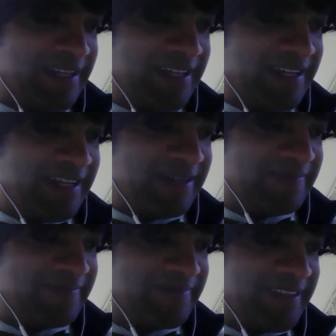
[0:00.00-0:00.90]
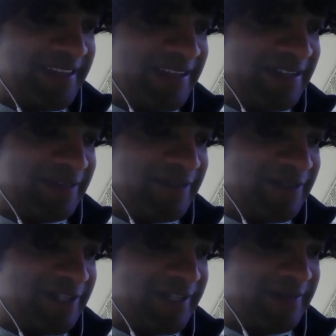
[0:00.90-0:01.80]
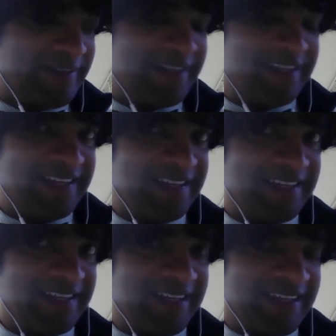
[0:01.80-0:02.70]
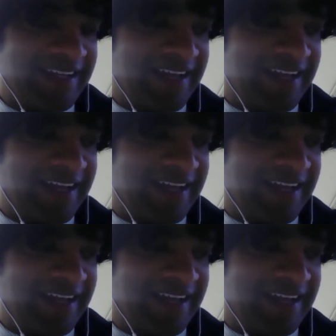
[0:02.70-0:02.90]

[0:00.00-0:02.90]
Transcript: in the near future. I